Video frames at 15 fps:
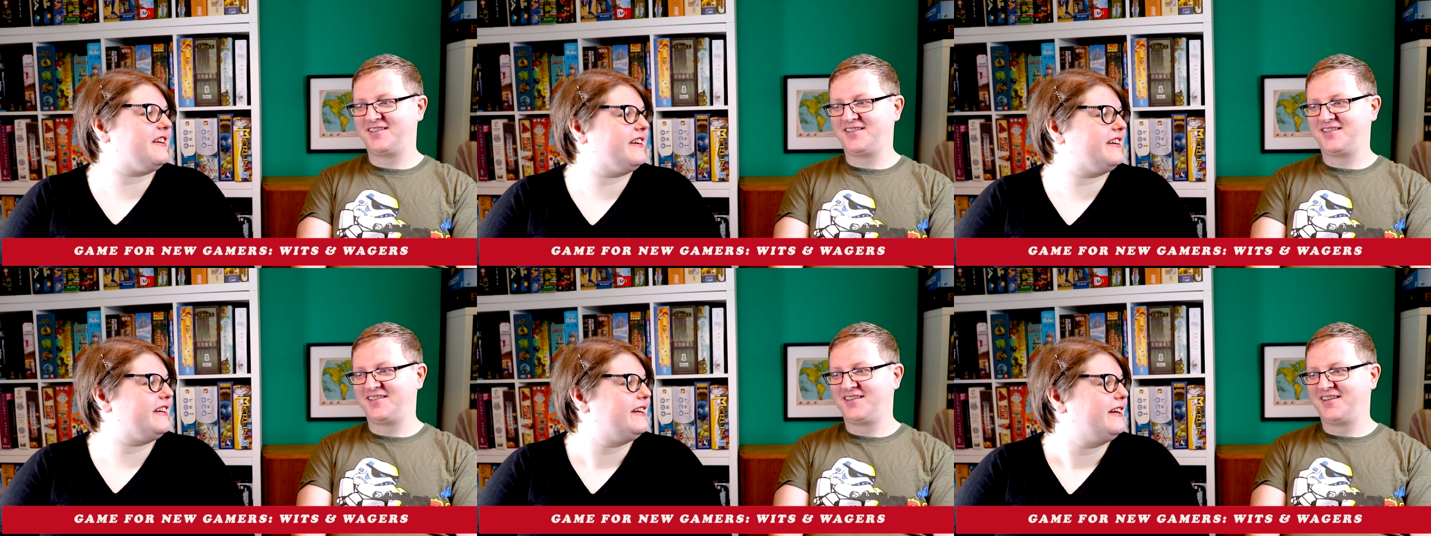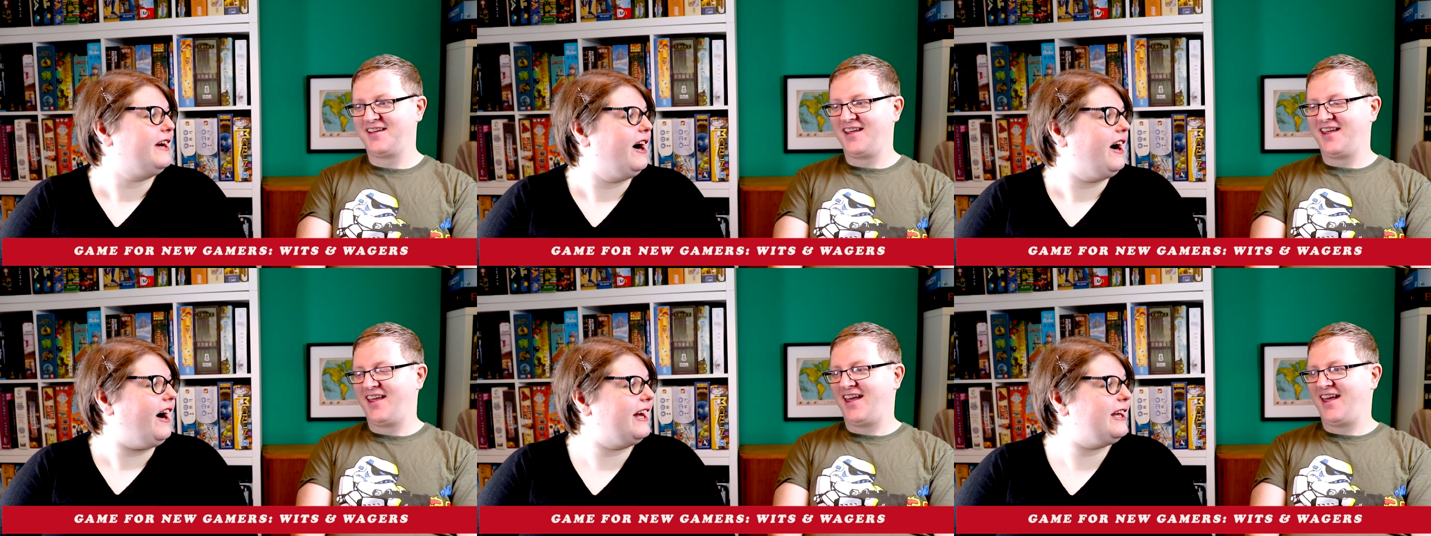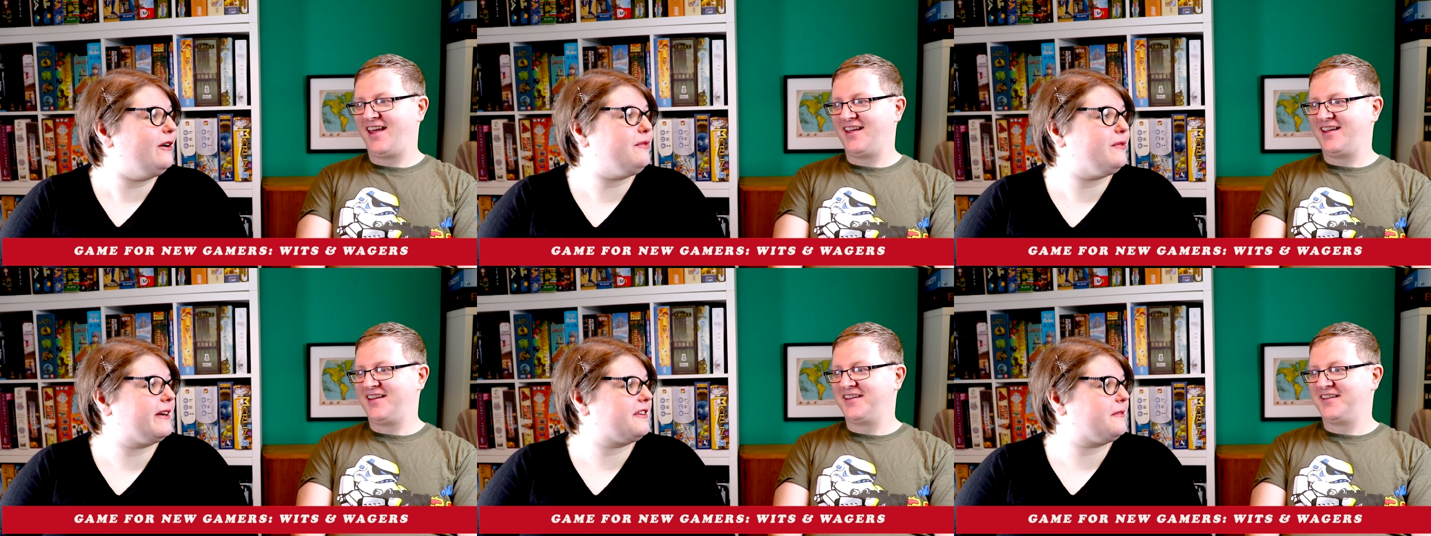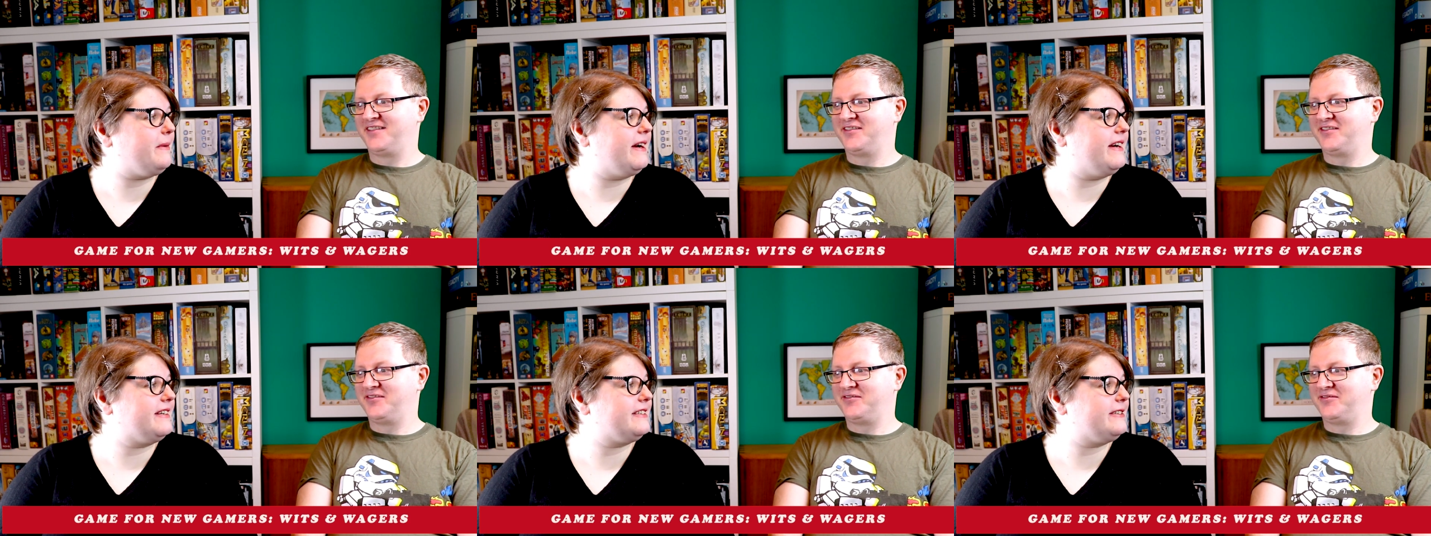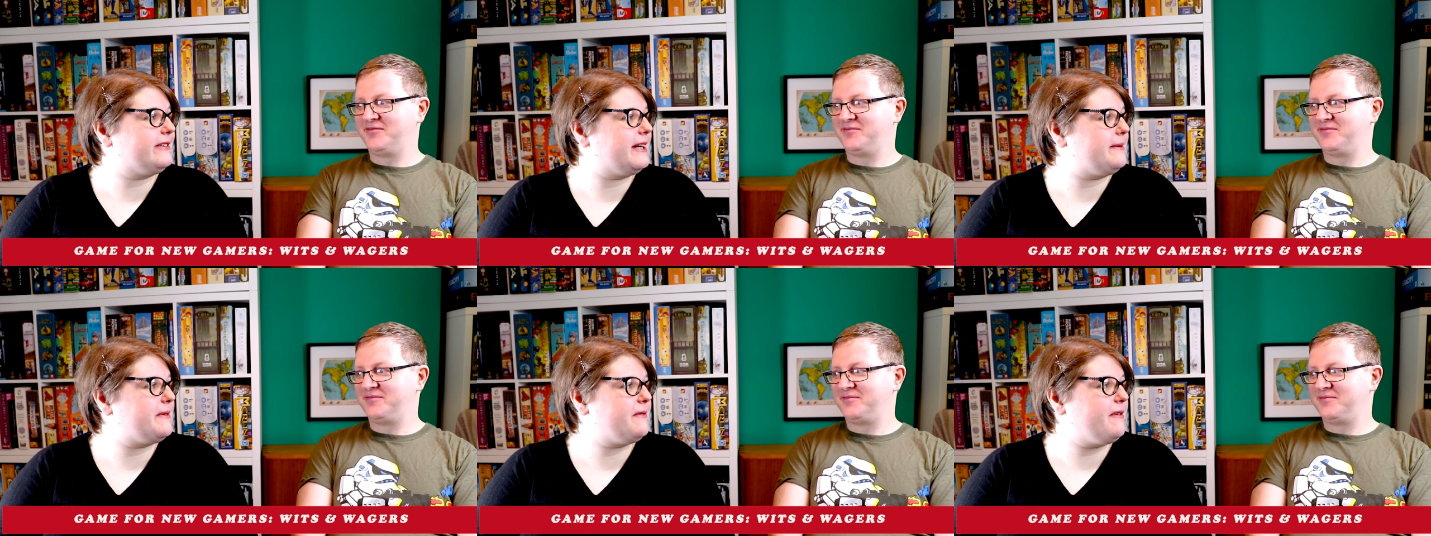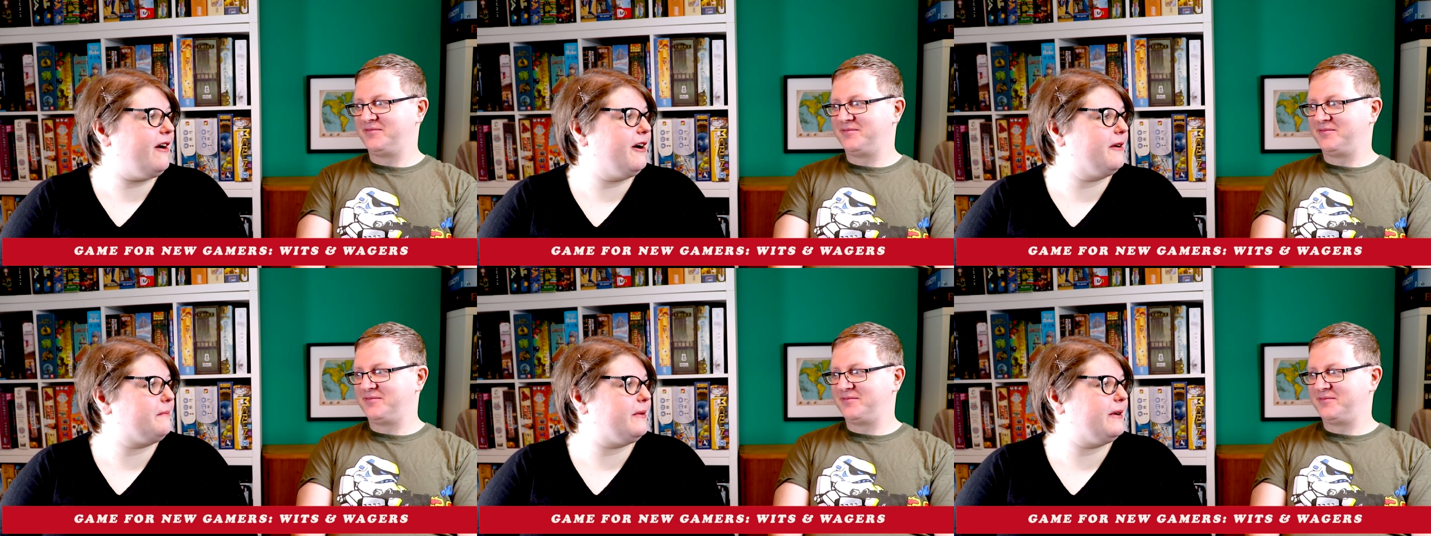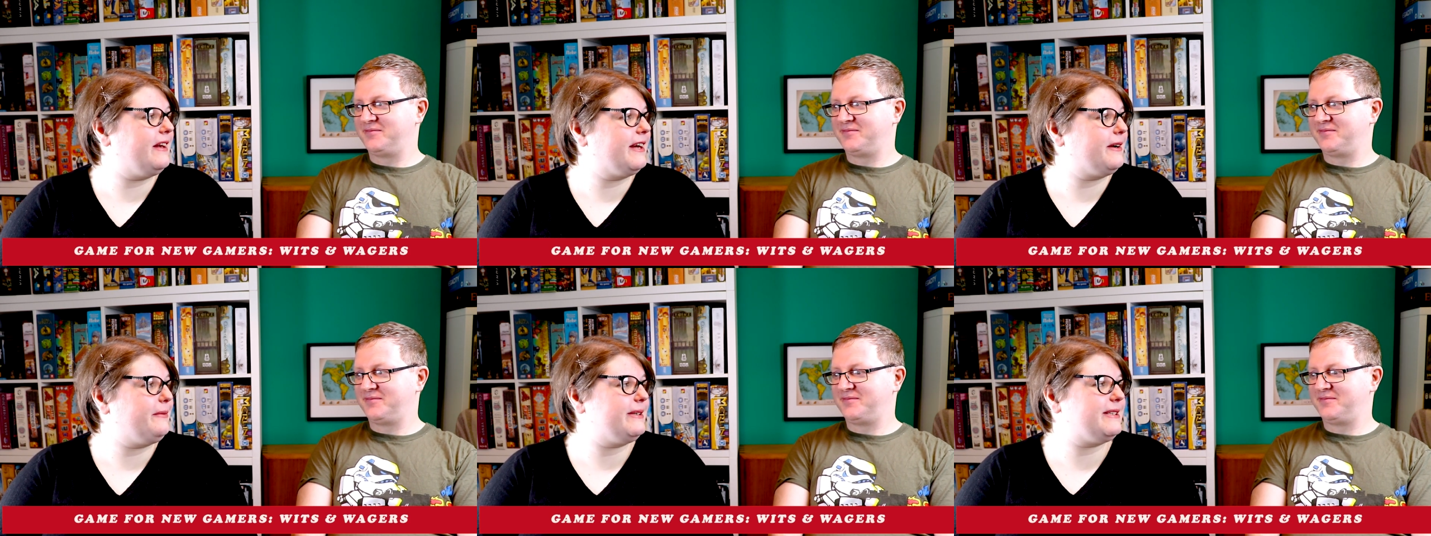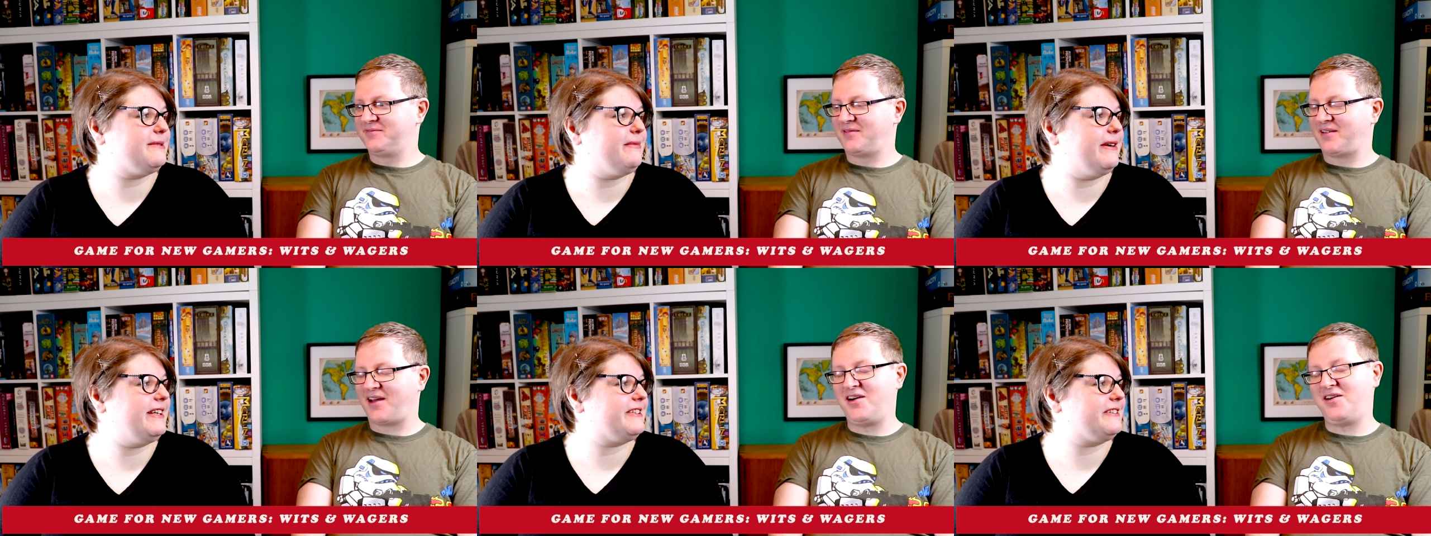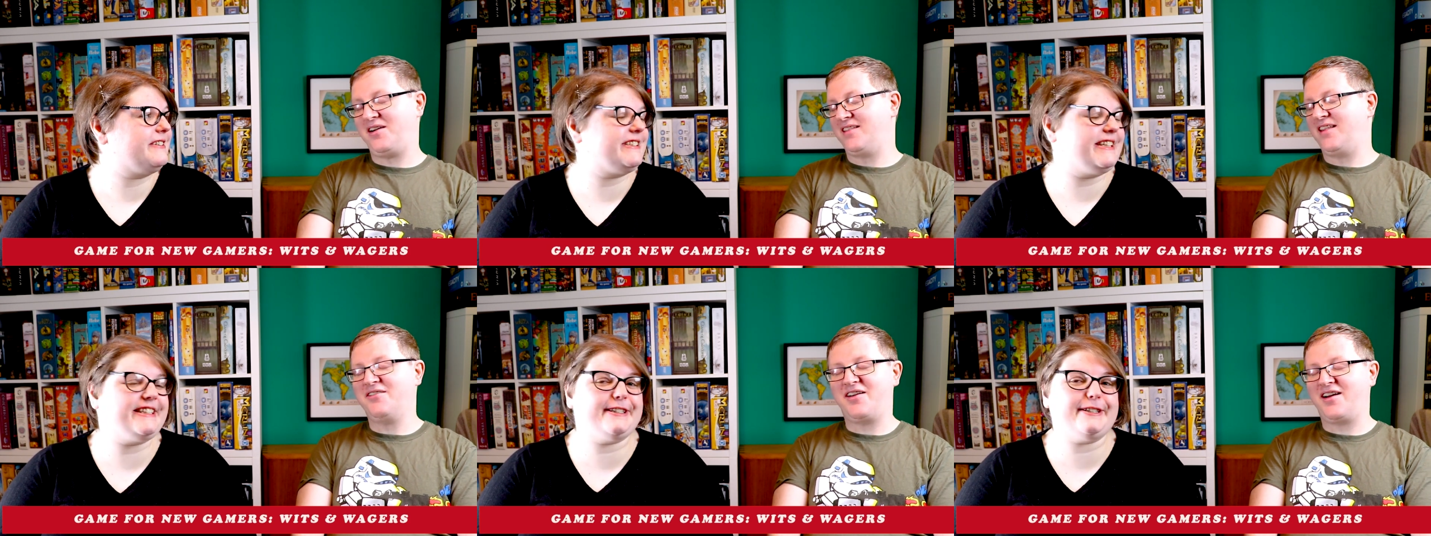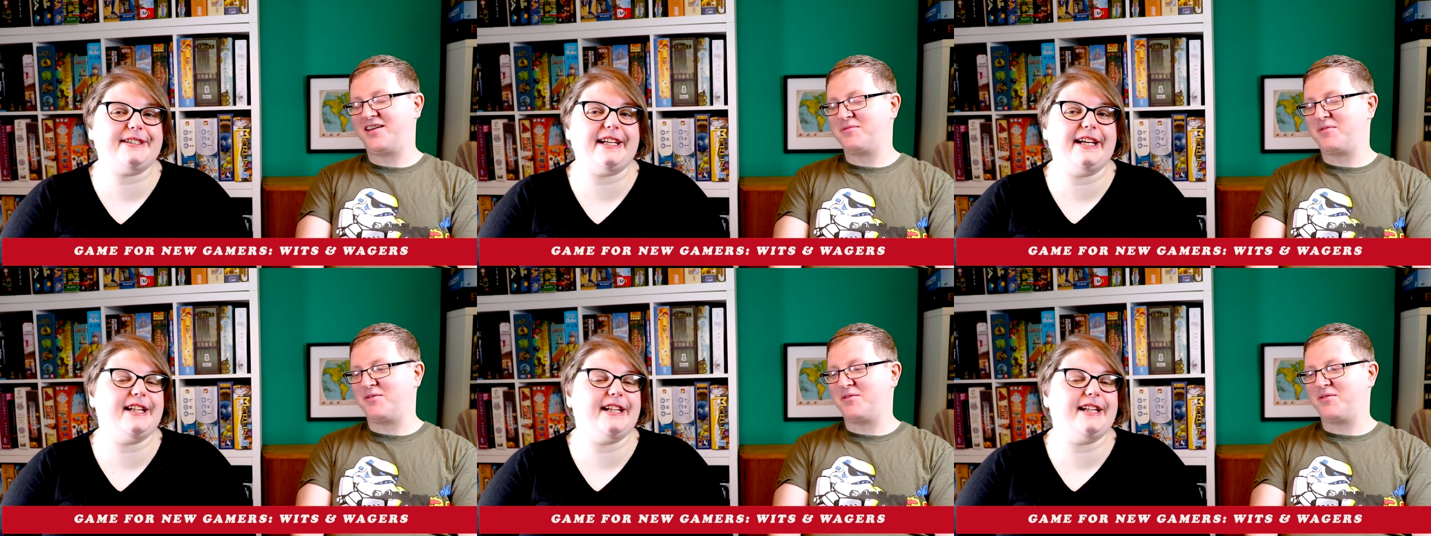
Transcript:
Speaker 1: it. I love Wingspan, don't get me wrong, but like Wits and oh, Wagers oh, is just